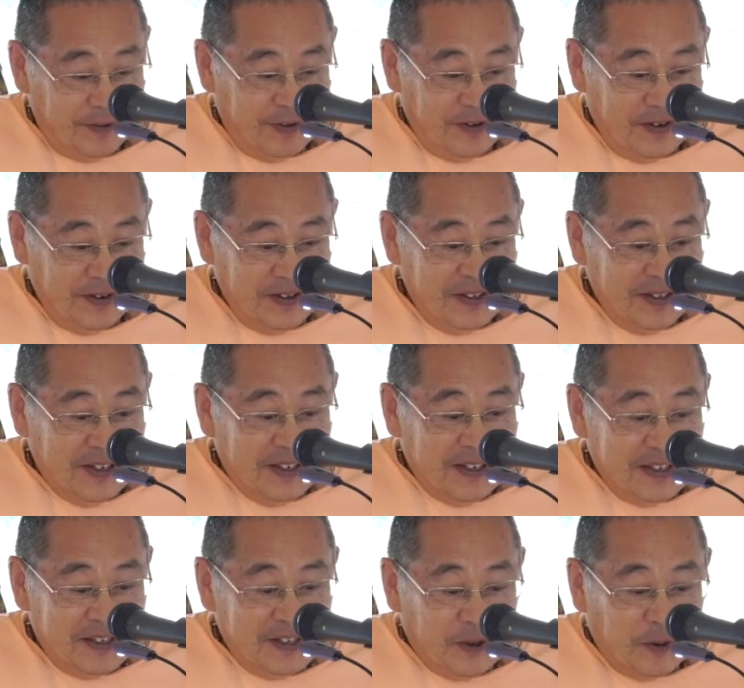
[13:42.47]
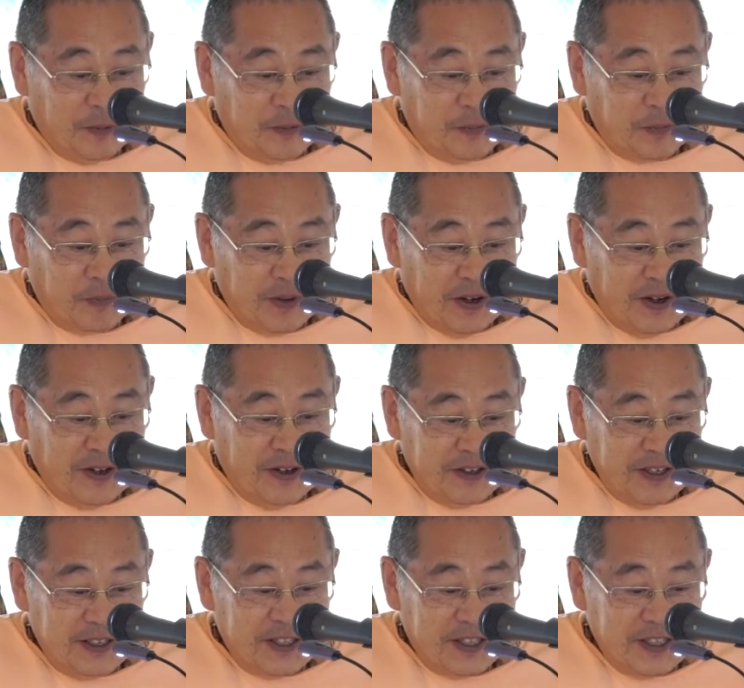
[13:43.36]
Uh, so
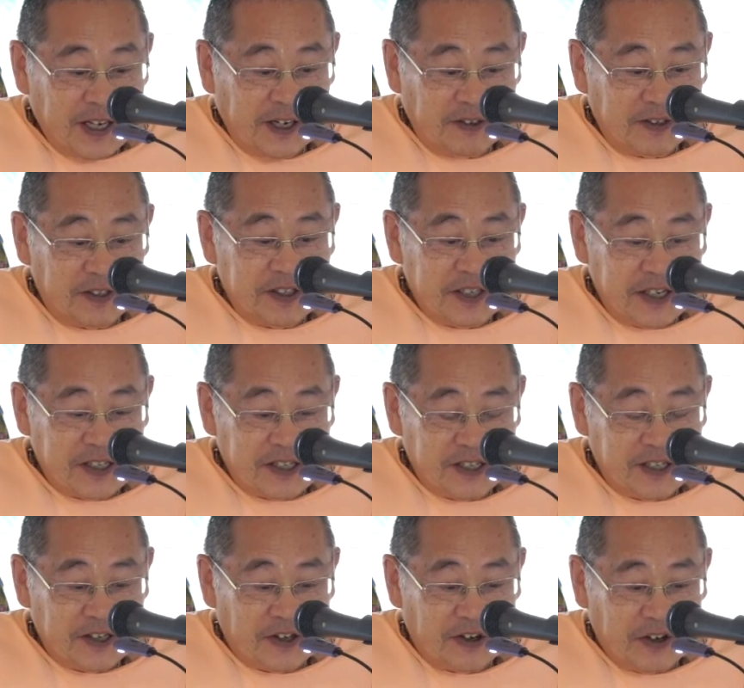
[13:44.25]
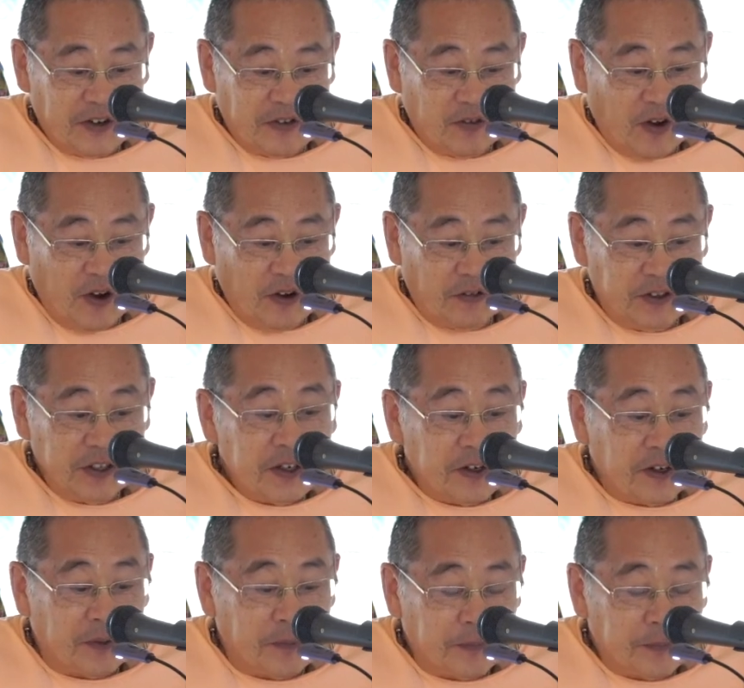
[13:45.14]
uh, these subtle senses are involved
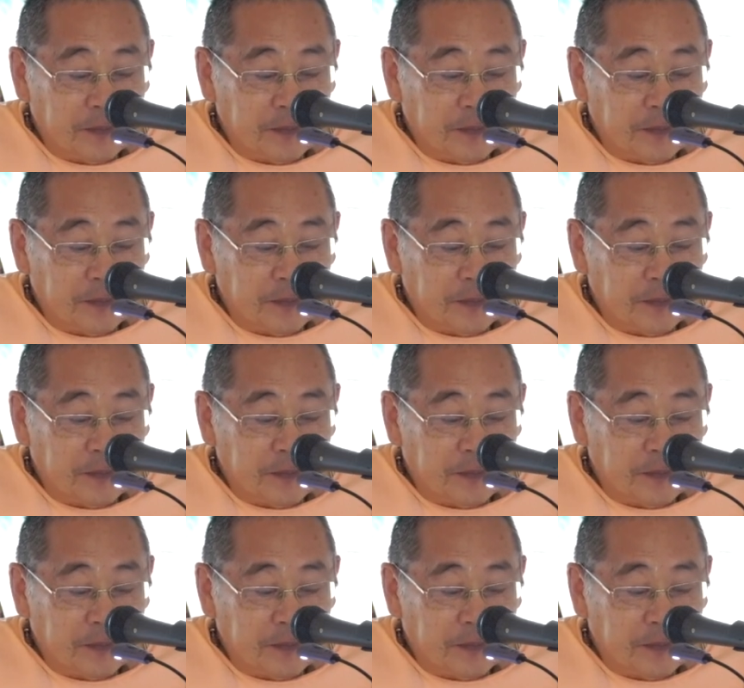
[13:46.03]
here.